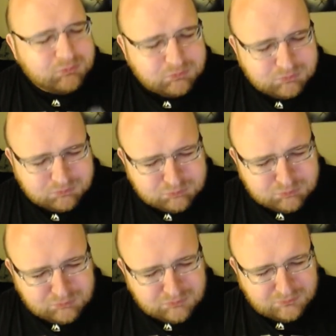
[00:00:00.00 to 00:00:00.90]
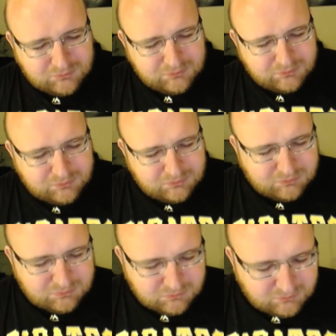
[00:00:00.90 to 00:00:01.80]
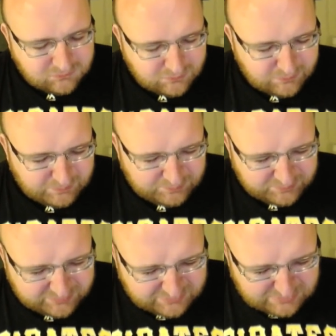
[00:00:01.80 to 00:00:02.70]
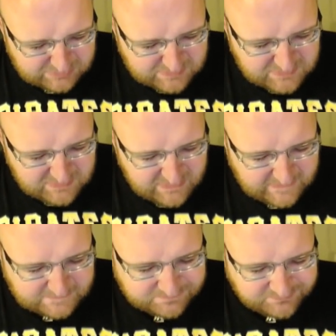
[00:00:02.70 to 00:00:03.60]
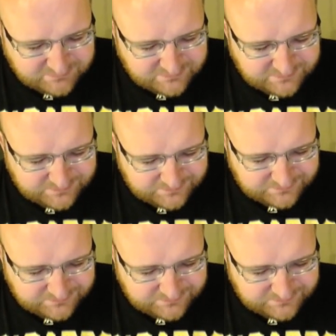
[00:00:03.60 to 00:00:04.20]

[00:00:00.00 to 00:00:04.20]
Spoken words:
Nobody speaks.